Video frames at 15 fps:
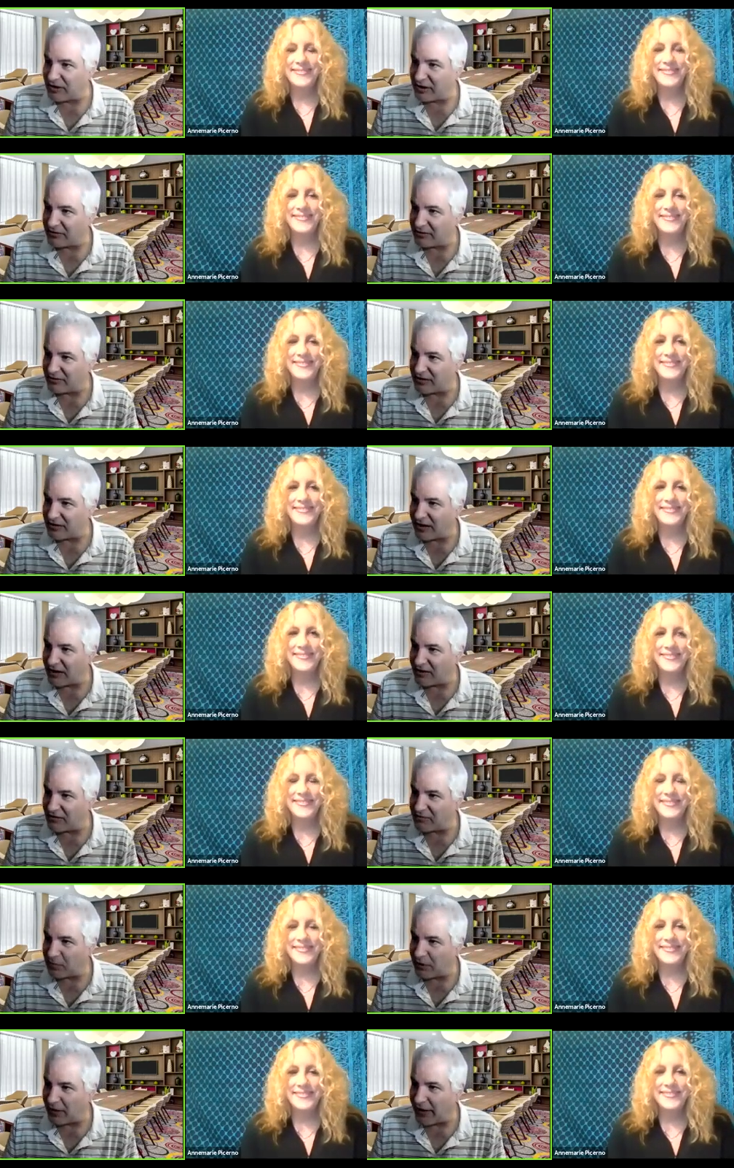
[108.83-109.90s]
Speaker 1: I should say this,
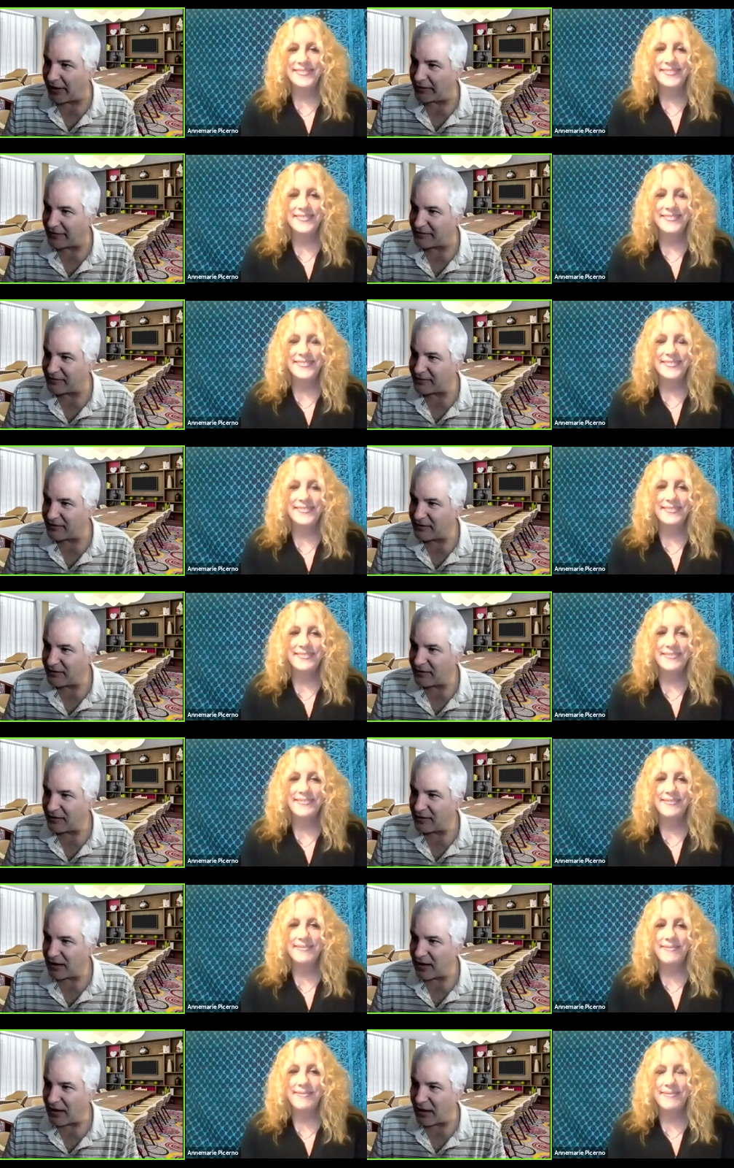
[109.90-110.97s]
but
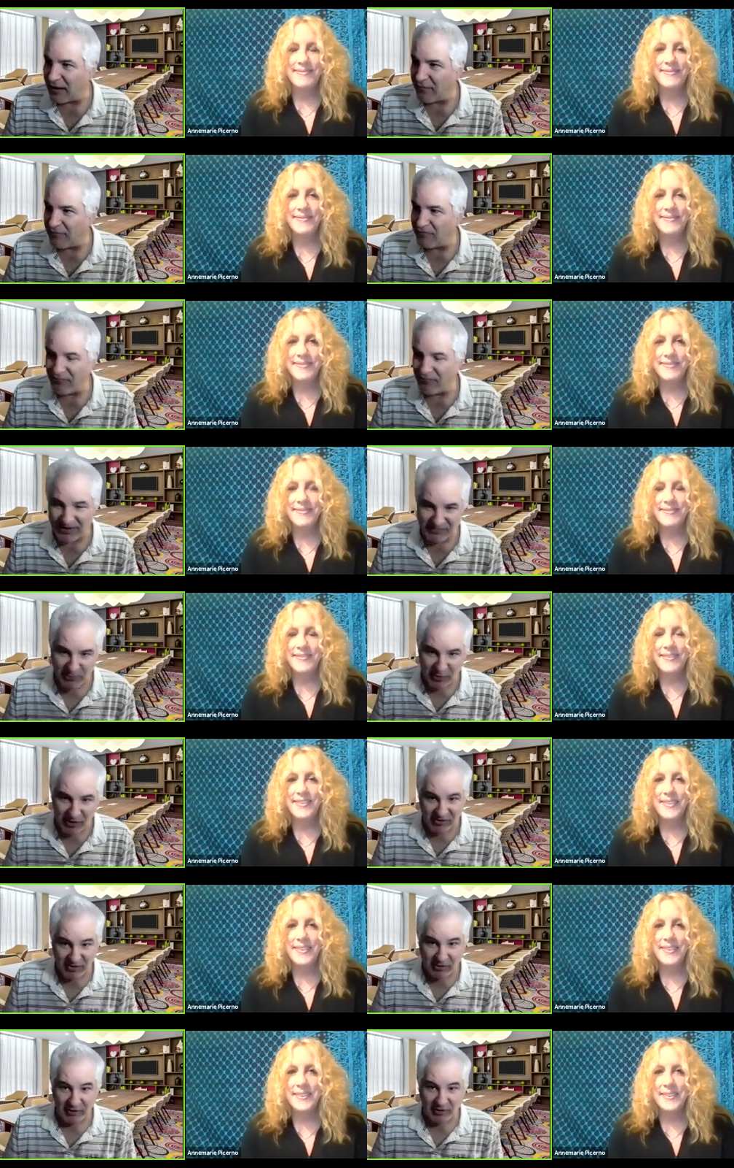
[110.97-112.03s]
uh, Facebook
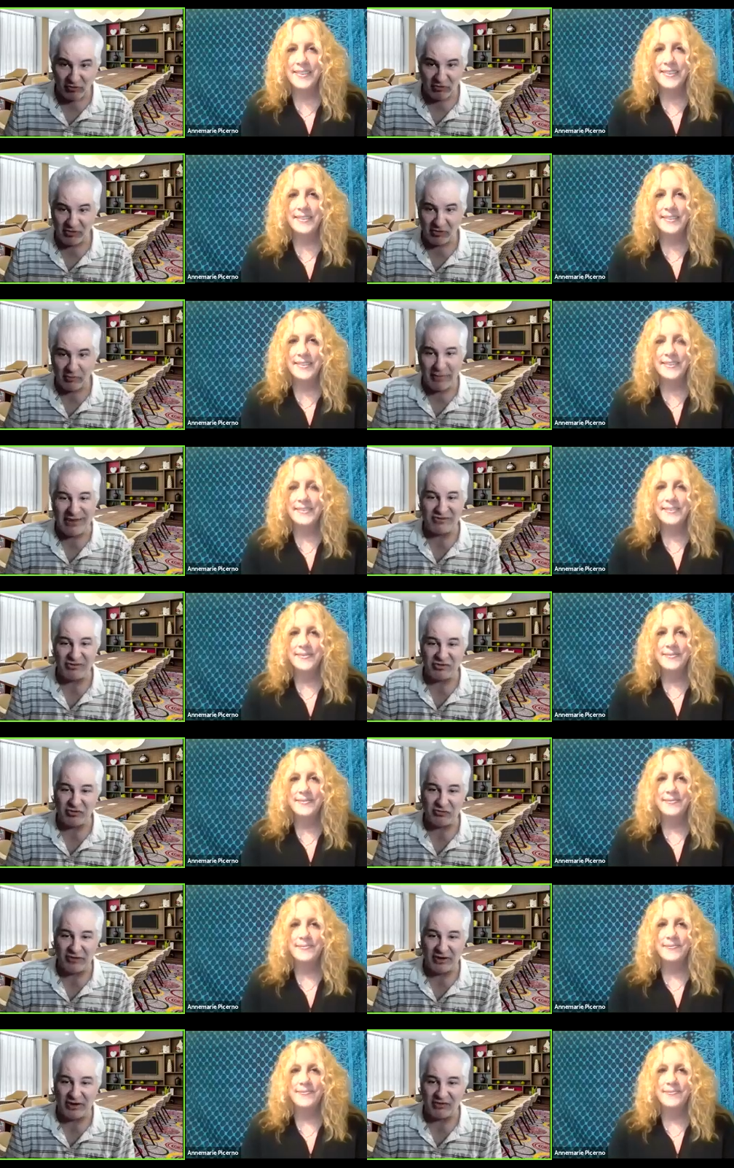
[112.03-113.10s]
is going to be losing their messenger
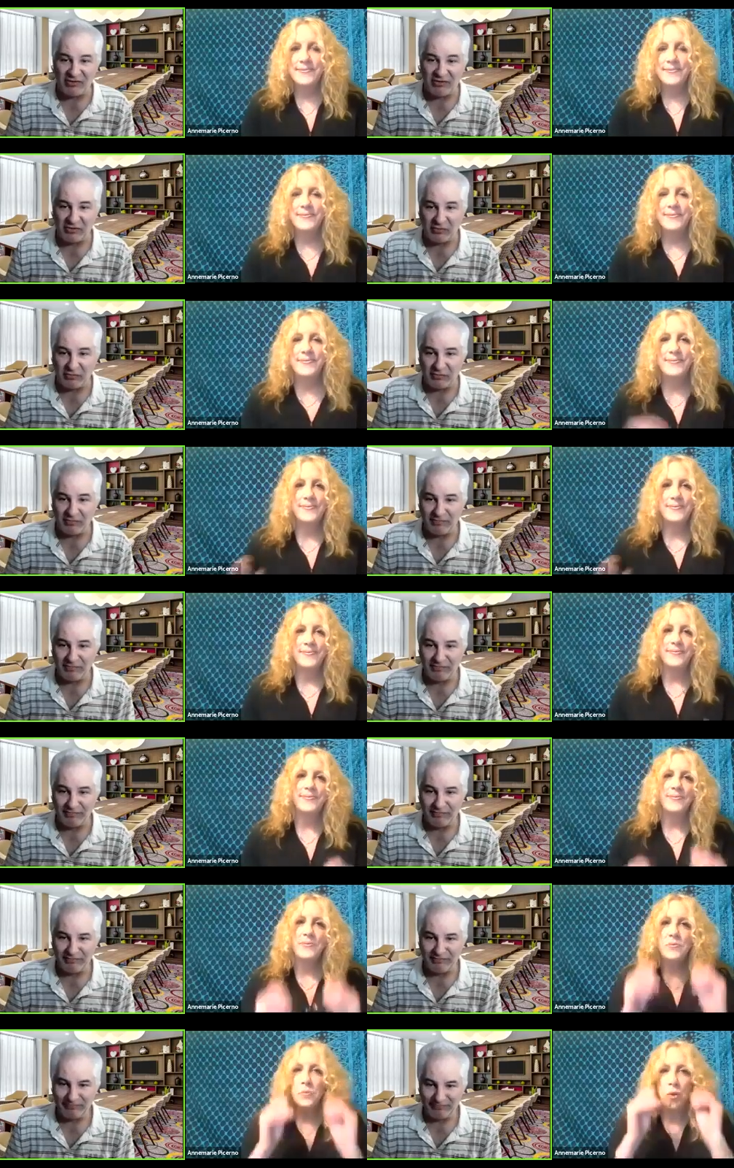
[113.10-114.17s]
very soon.
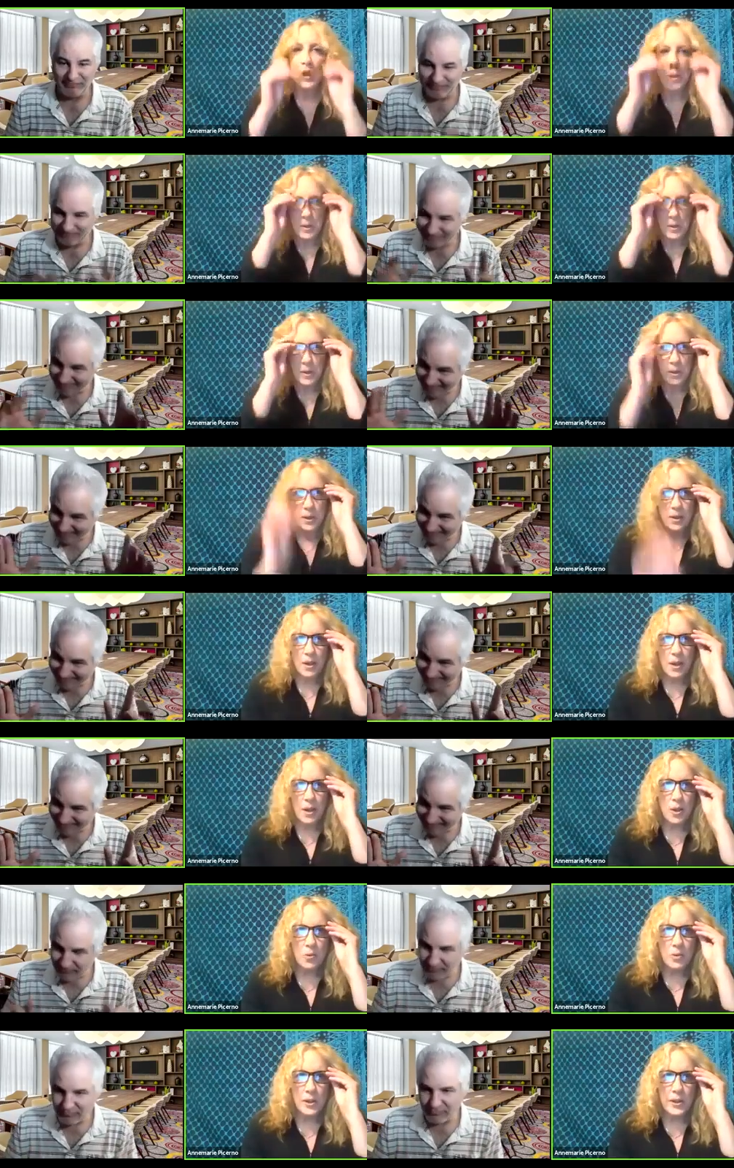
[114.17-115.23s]

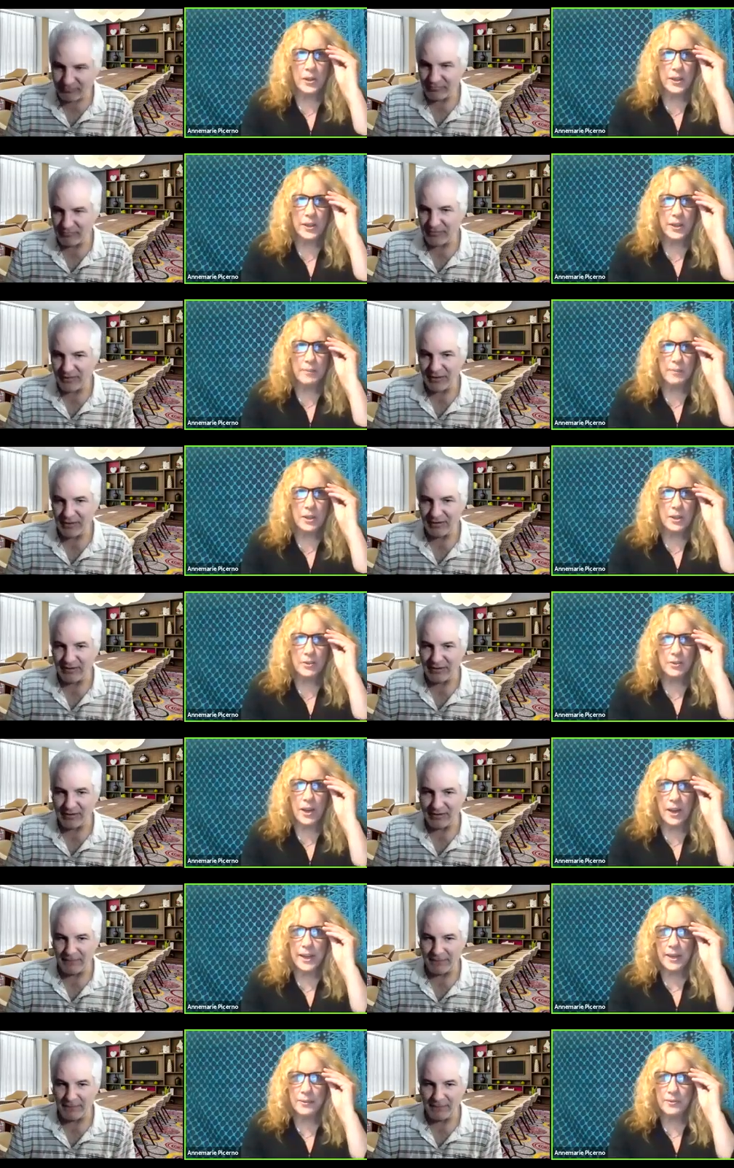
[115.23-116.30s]
Speaker 2: Oh, really? I'm going to
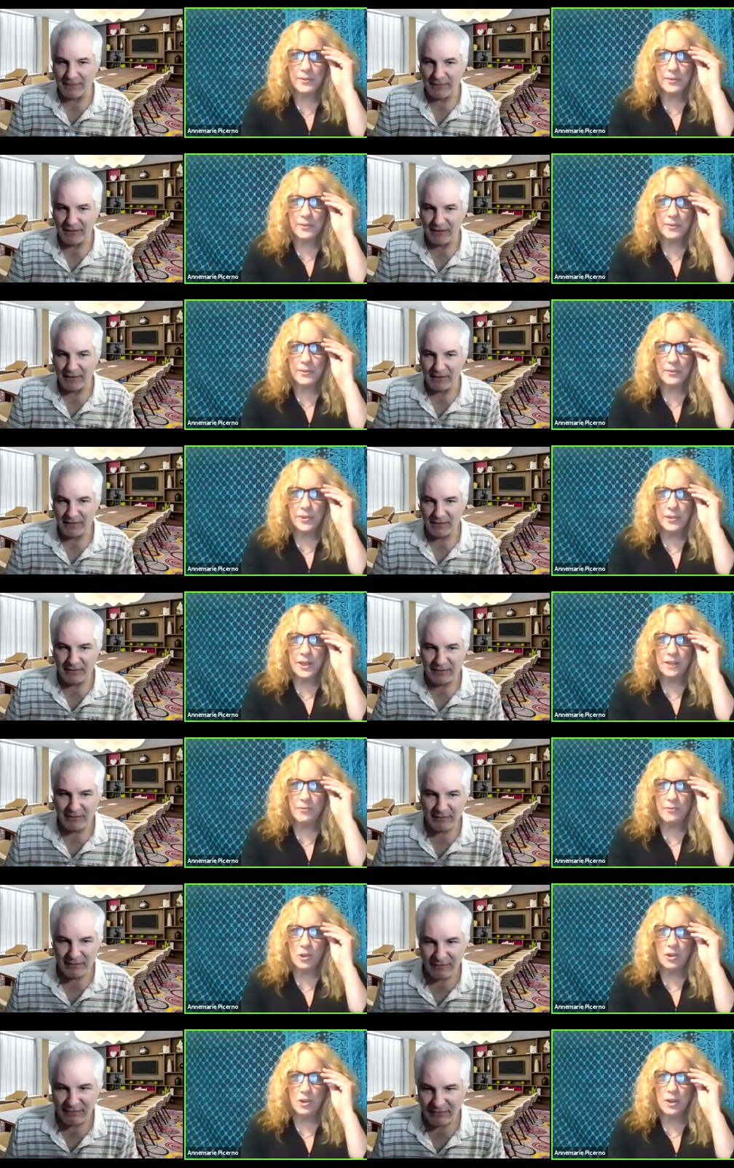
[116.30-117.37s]
try and see if you did a
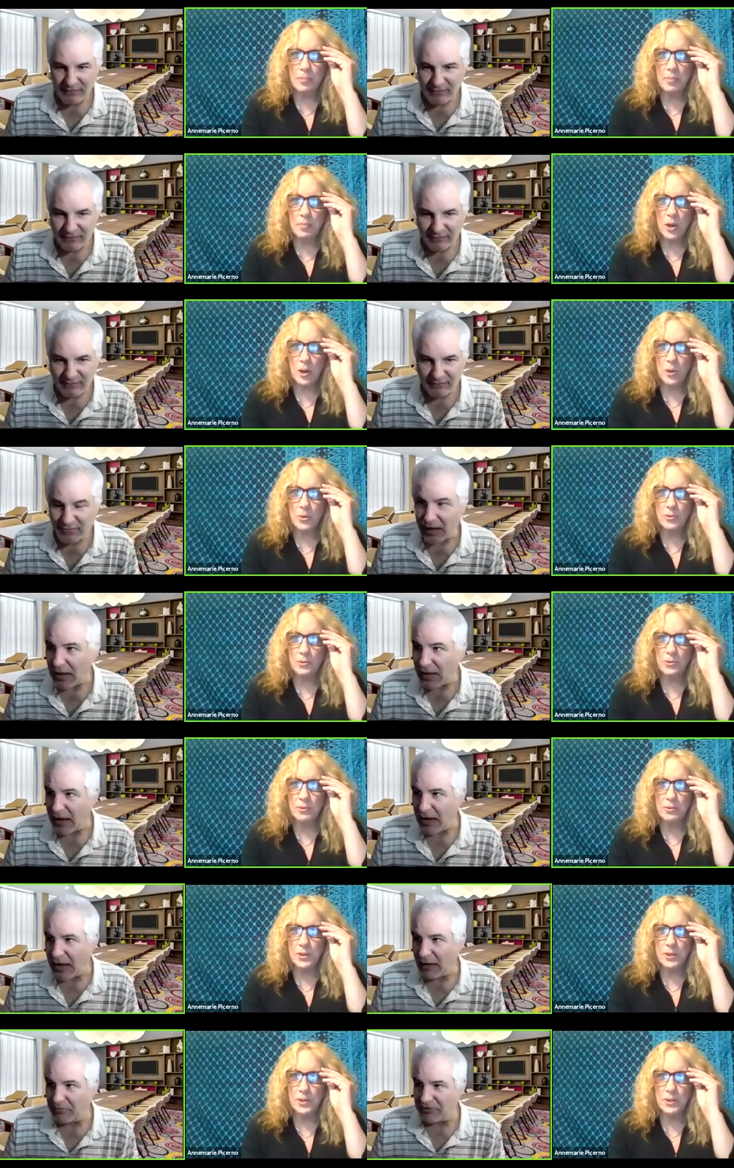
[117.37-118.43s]
post real
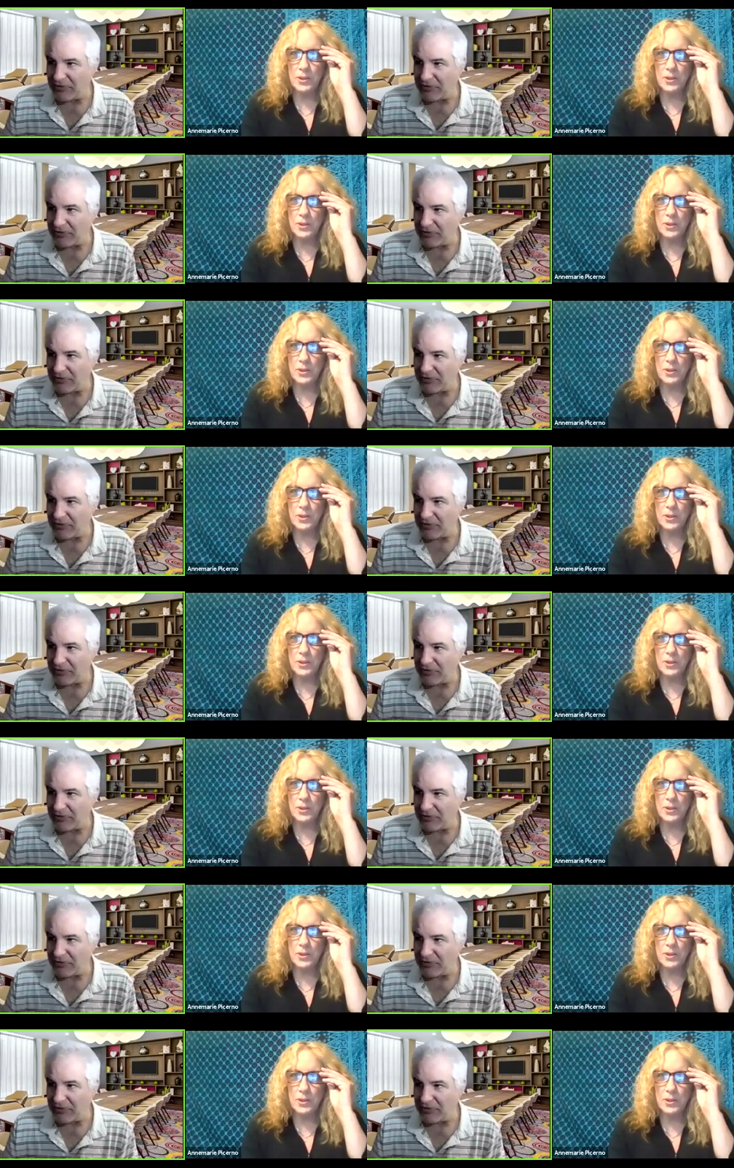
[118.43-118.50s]
quick. I'm